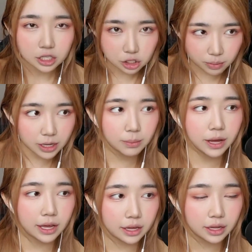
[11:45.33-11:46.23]
to make
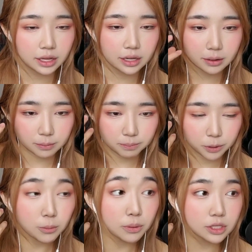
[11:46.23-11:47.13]
my
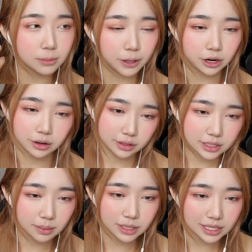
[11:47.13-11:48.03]
pupils look bigger. Does
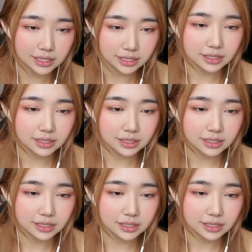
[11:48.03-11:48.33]
that make sense?